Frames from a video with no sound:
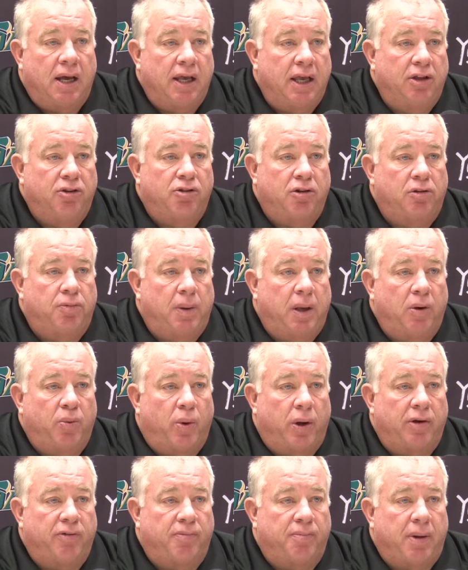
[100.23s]
injuries
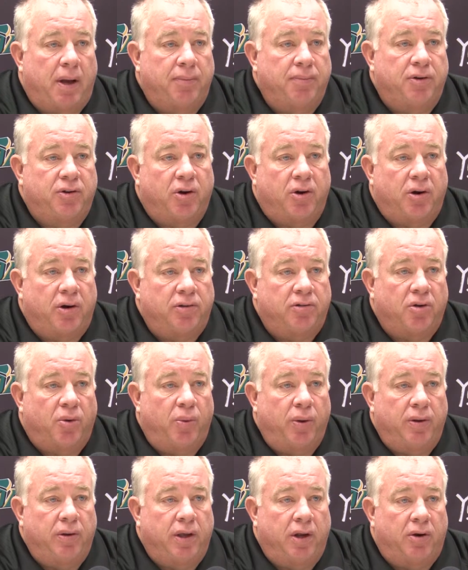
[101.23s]
being one of them, I'm sure. And so
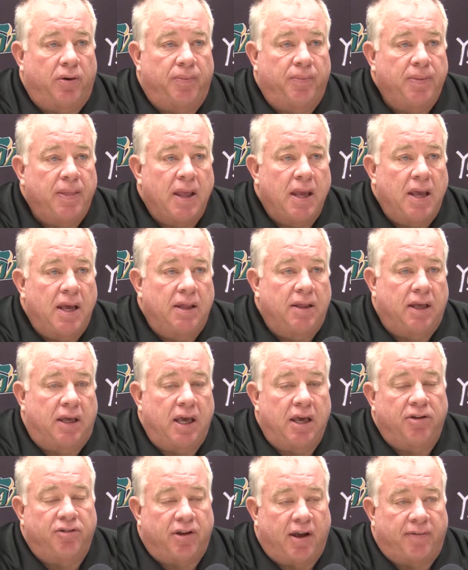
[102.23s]
we, you know, the
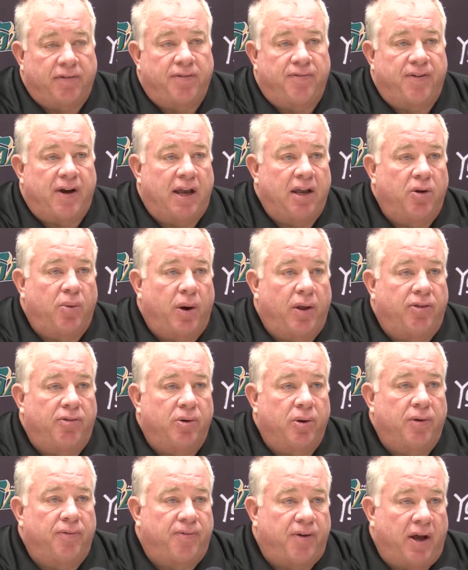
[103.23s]
key is you have to fight your way
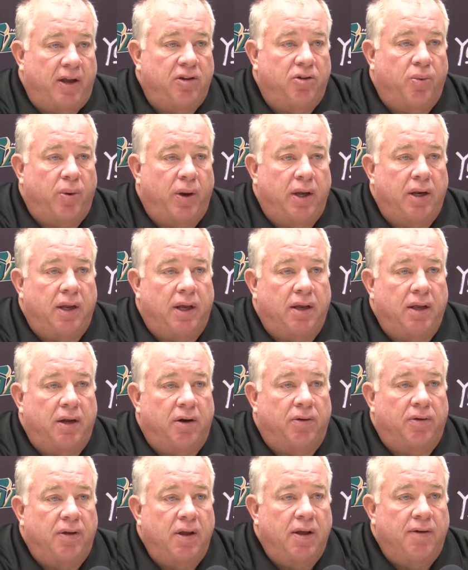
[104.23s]
through it, find your way to, you
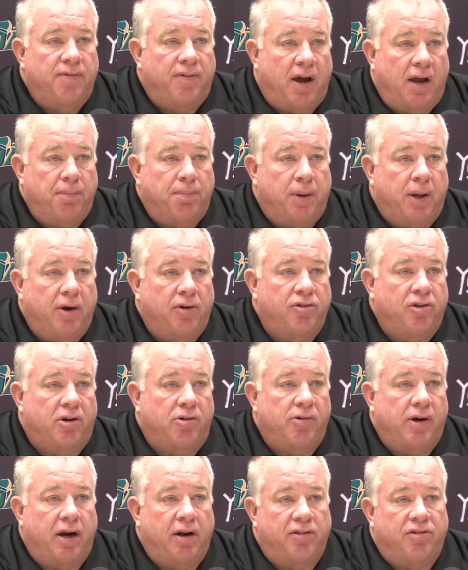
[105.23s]
know, find players that
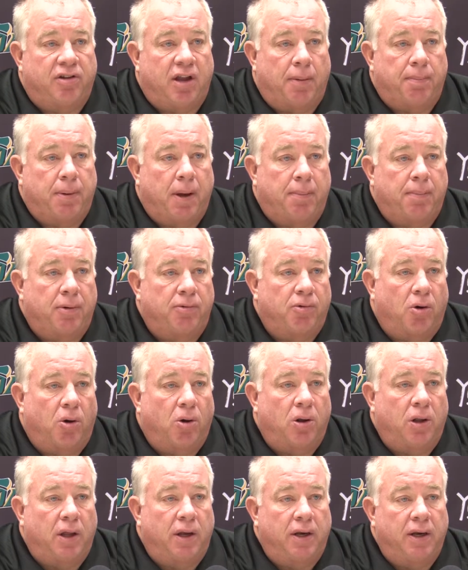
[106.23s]
are ready to step up and
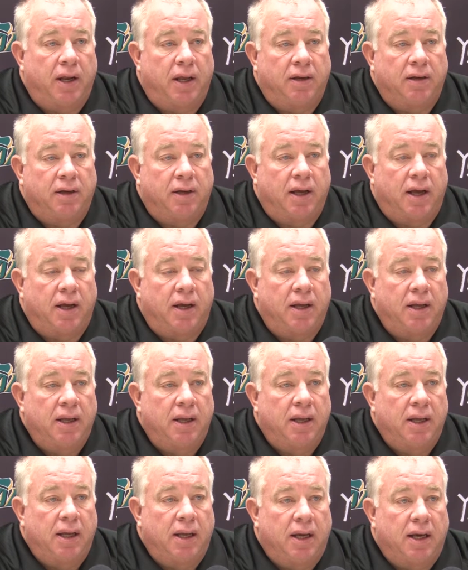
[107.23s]
roll. And like
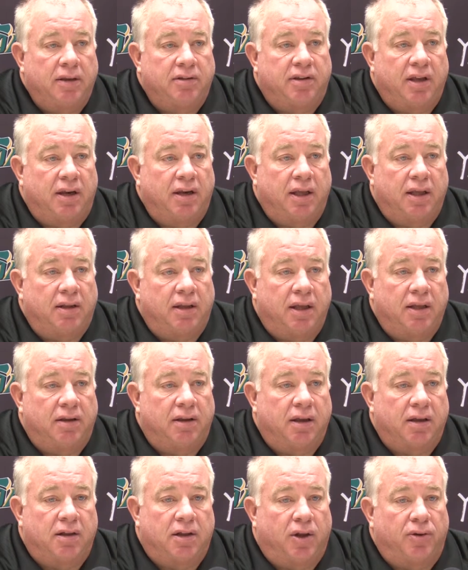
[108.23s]
I said,
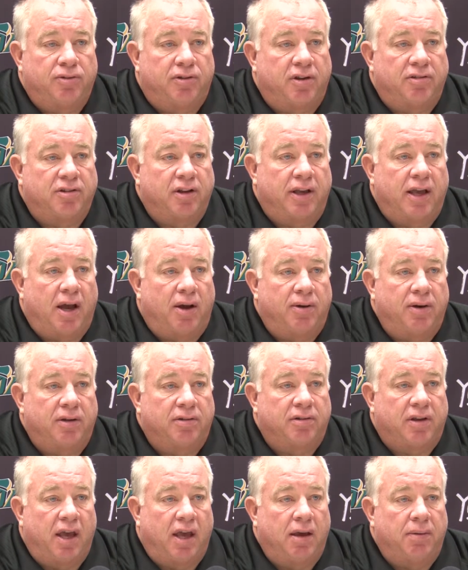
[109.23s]
it close doesn't count in
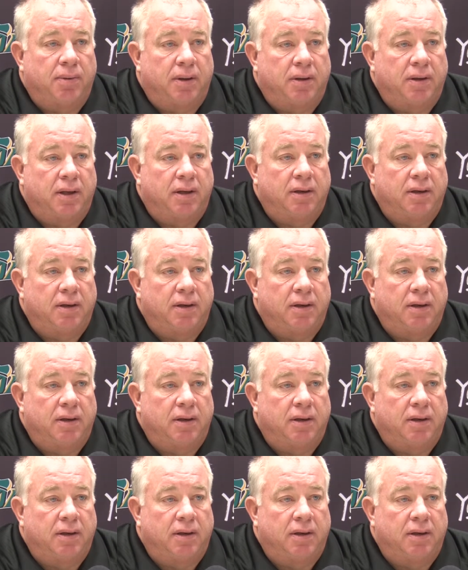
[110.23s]
this game,